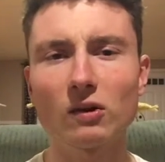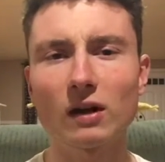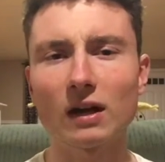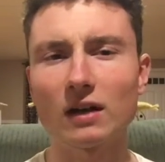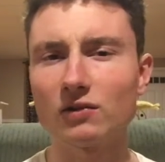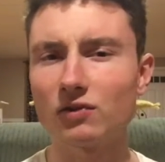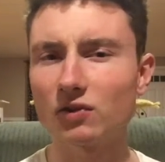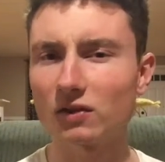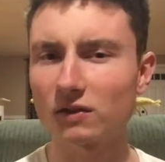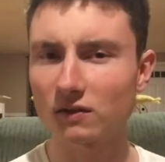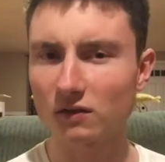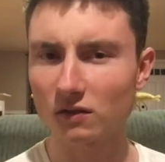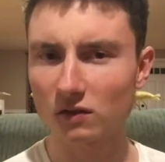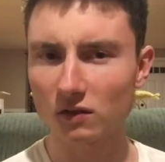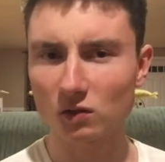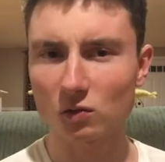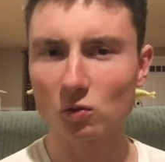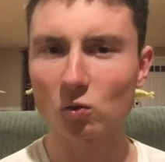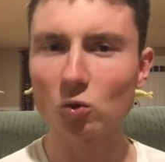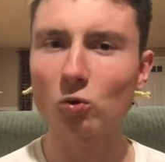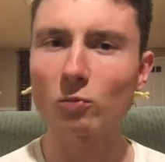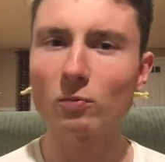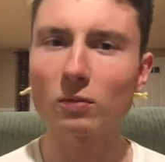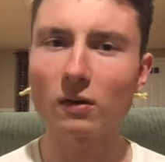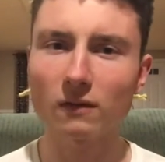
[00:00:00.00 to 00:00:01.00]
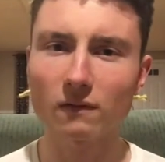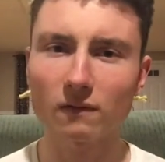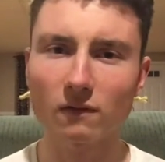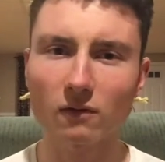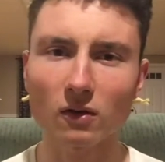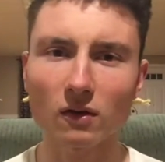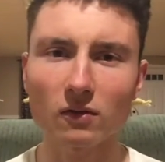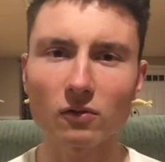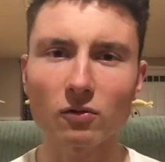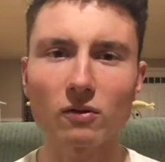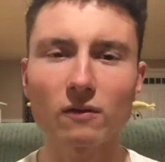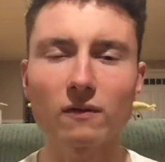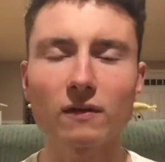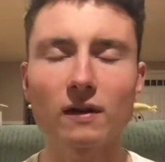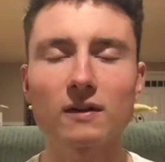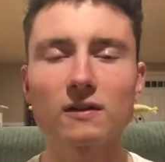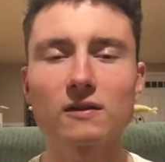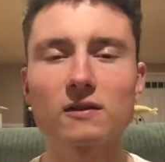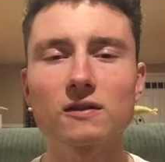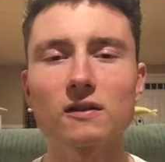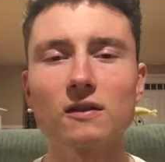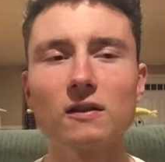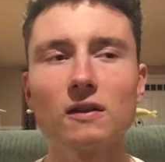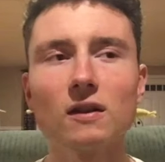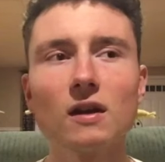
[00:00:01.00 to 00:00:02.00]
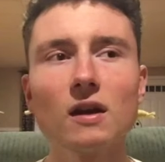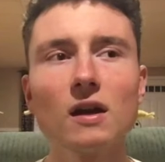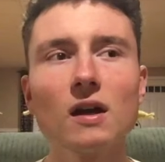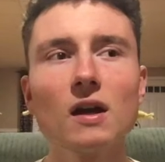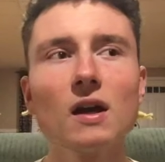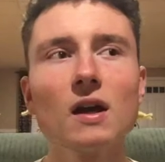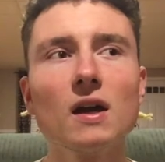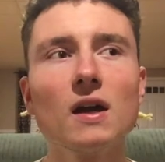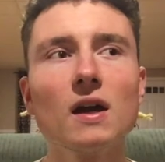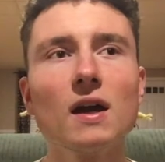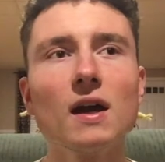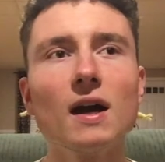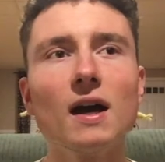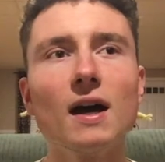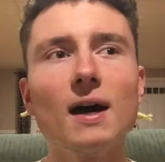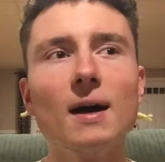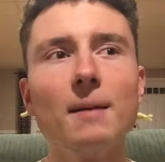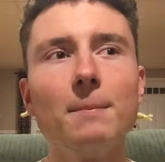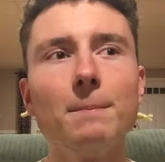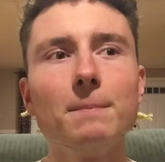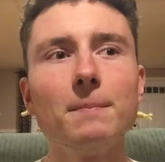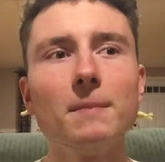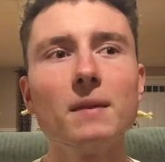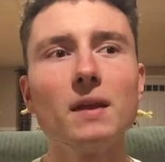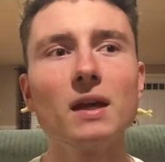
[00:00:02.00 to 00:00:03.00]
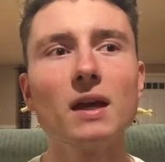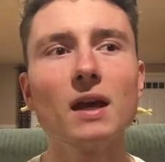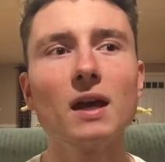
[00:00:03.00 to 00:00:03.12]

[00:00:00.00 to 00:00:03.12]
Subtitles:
not just at school, but for other events, and um,